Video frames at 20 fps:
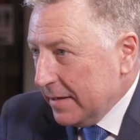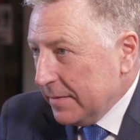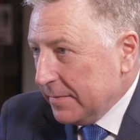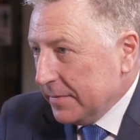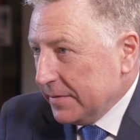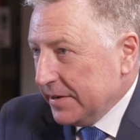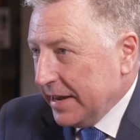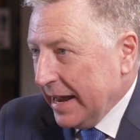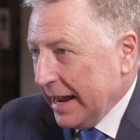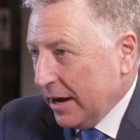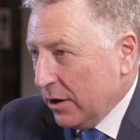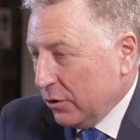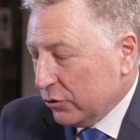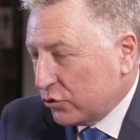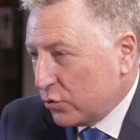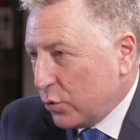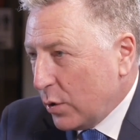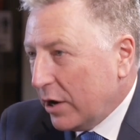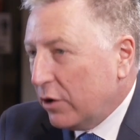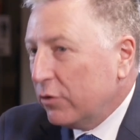now
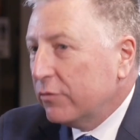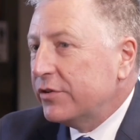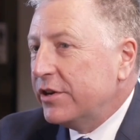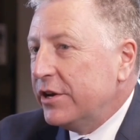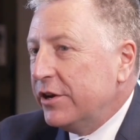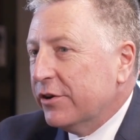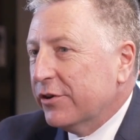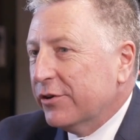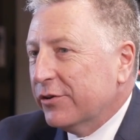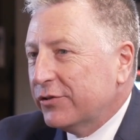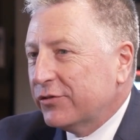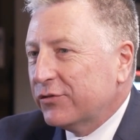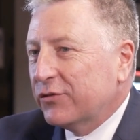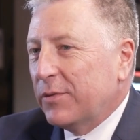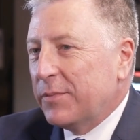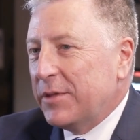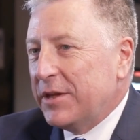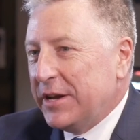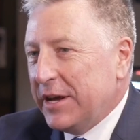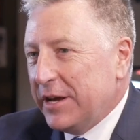12 years
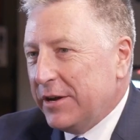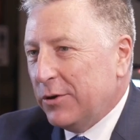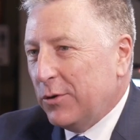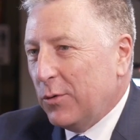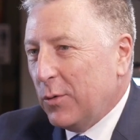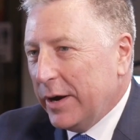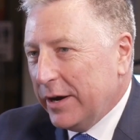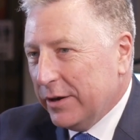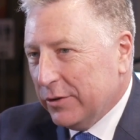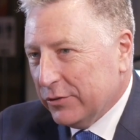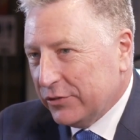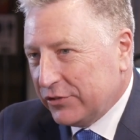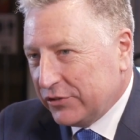from the NATO Wales